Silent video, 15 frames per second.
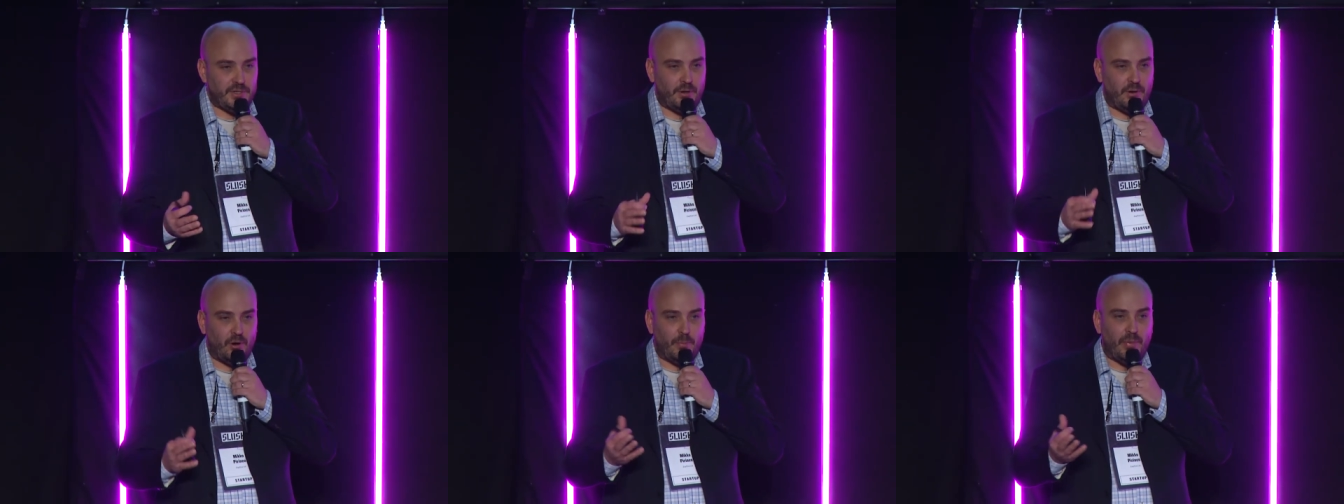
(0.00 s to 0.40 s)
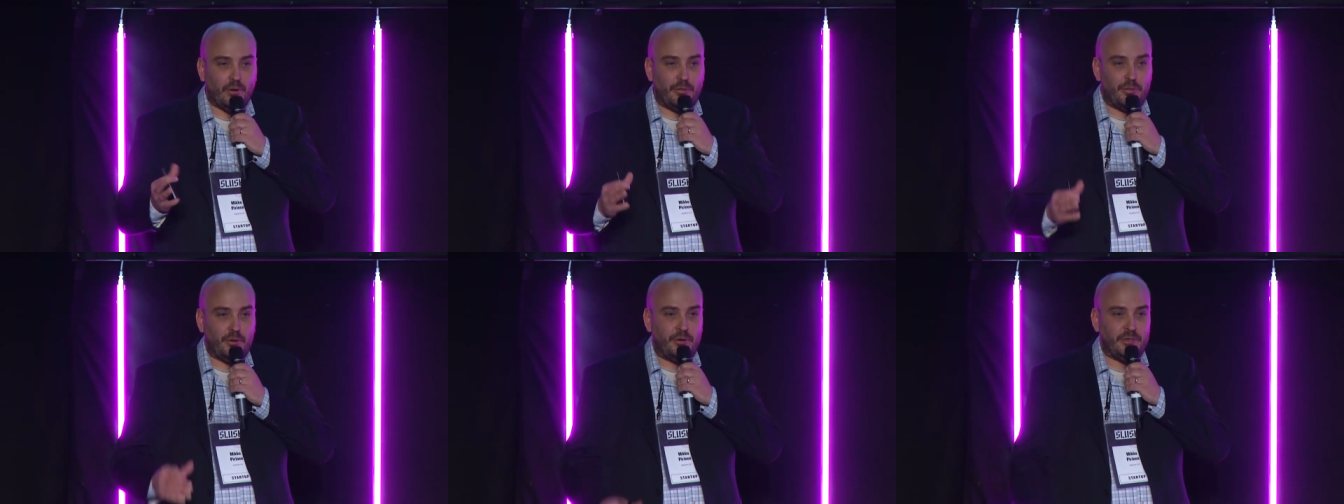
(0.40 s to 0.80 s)
There are about
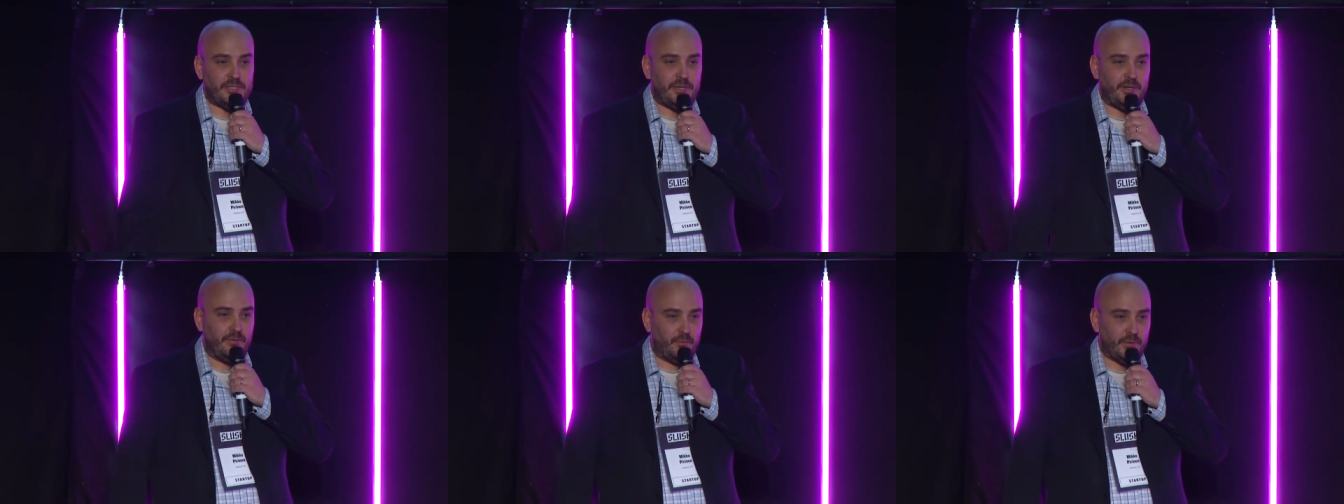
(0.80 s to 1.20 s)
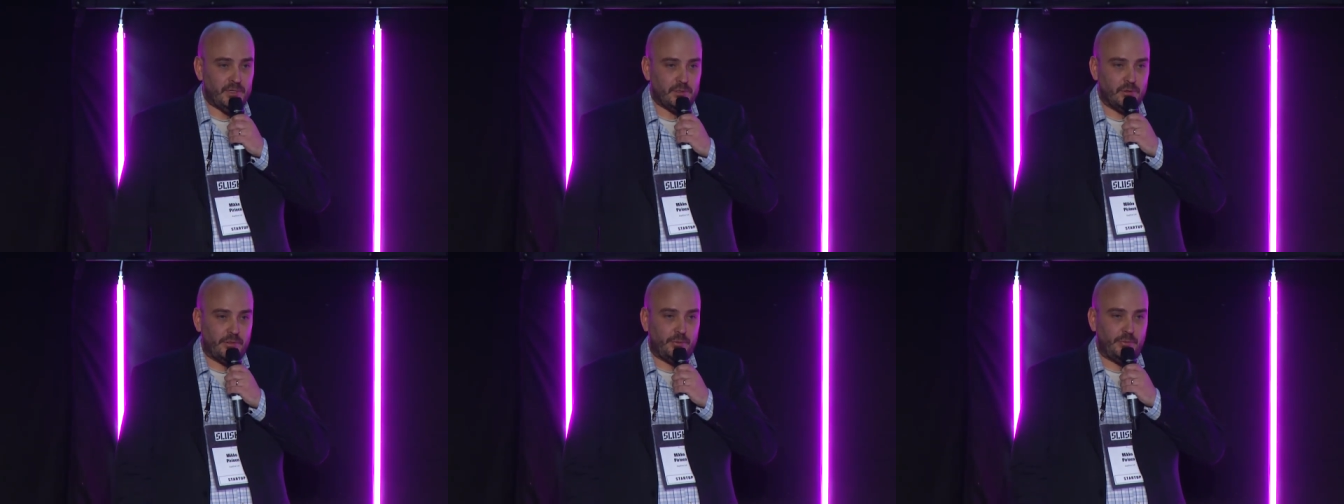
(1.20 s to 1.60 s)
30
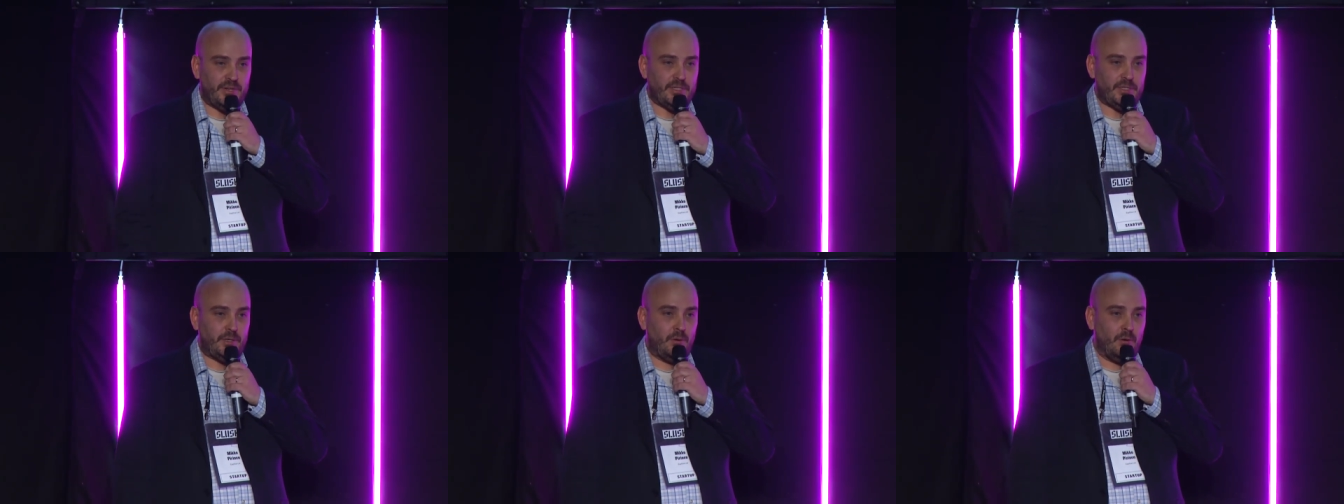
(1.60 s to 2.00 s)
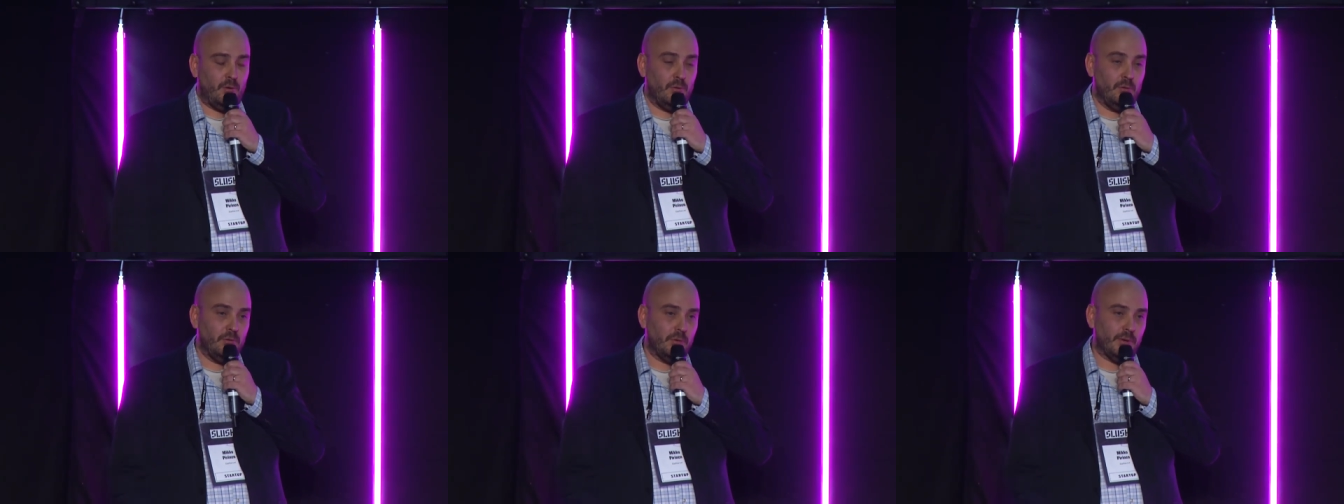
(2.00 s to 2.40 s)
different or 30,
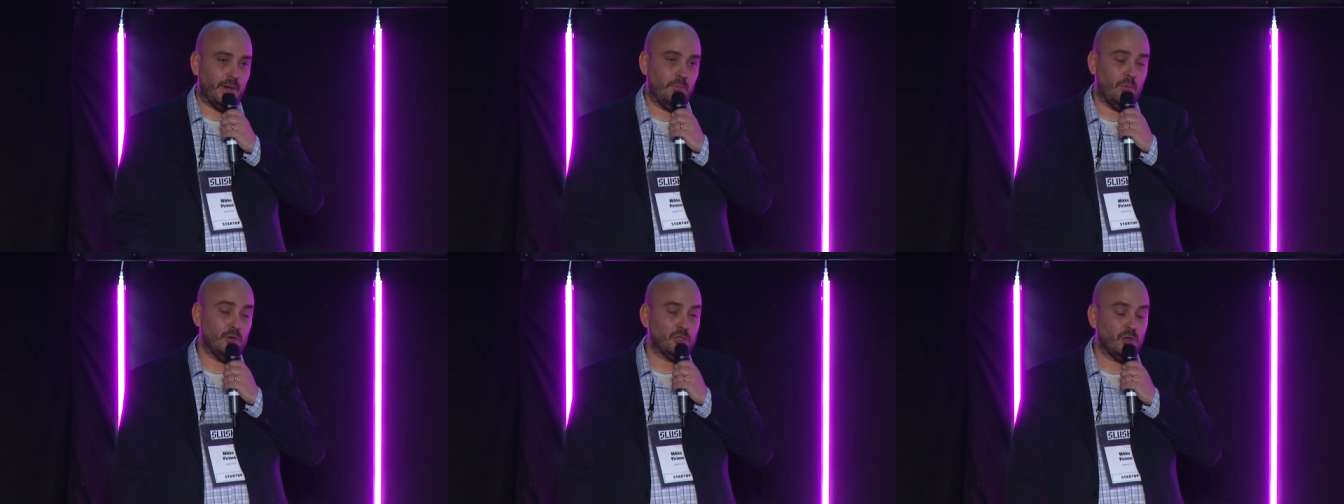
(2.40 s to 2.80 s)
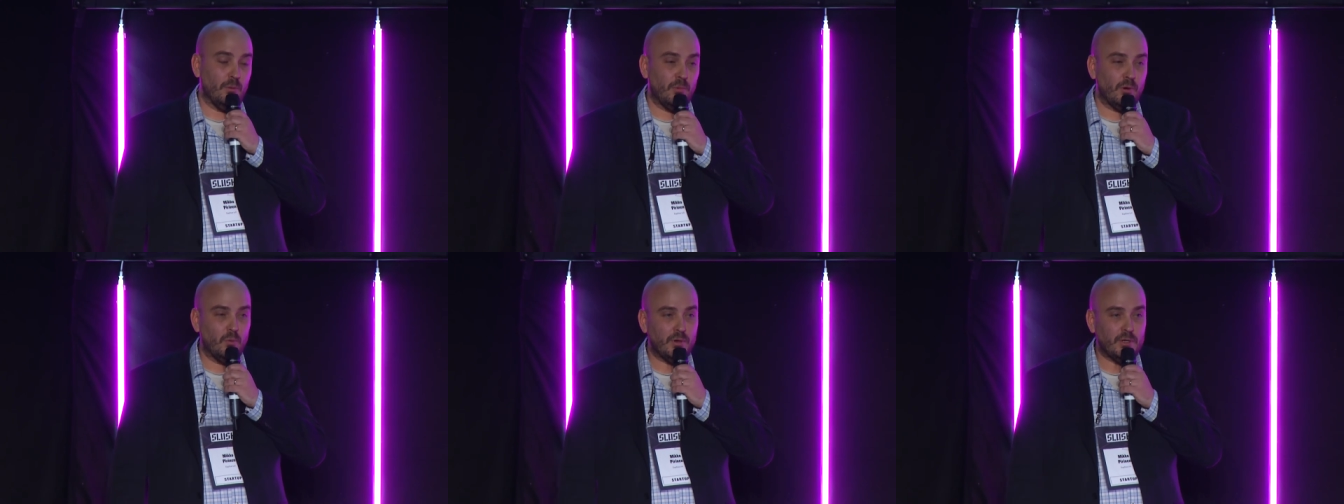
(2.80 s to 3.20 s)
and most
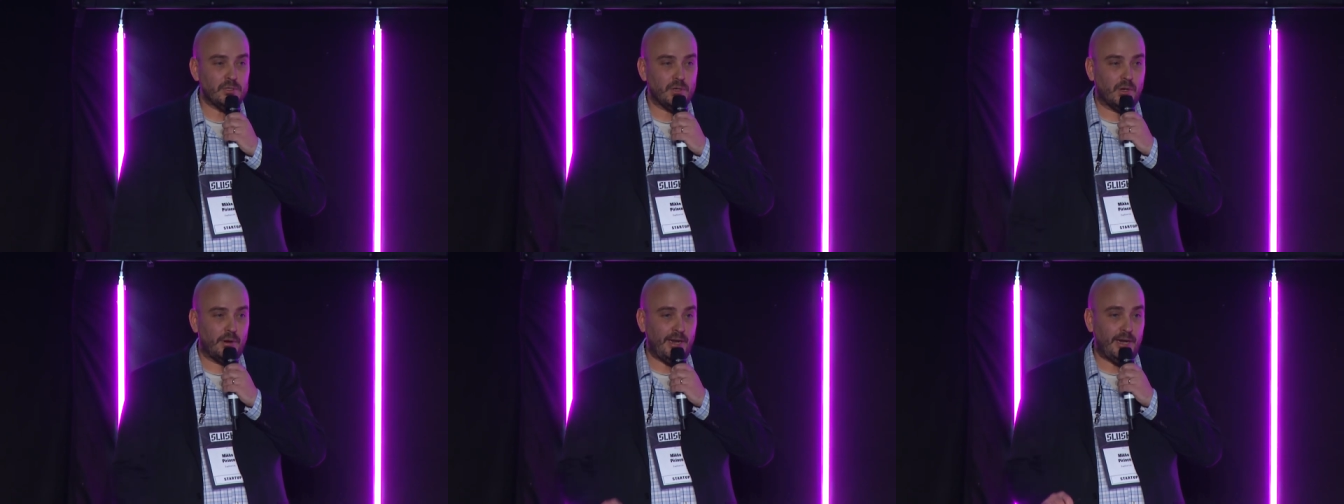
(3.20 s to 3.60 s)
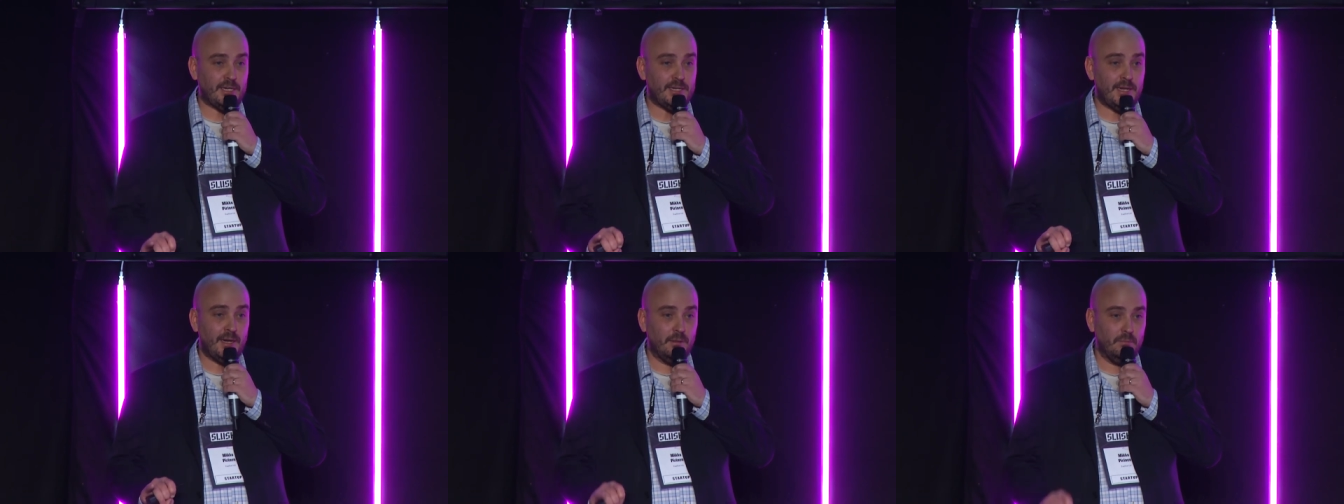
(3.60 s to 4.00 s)
common ones are
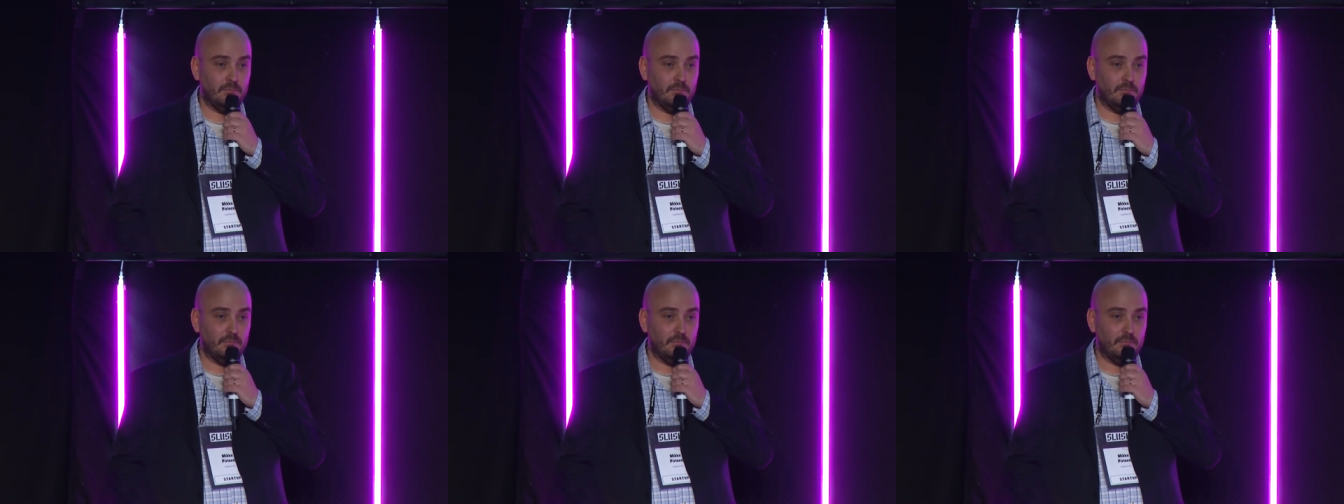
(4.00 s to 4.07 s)
Excel,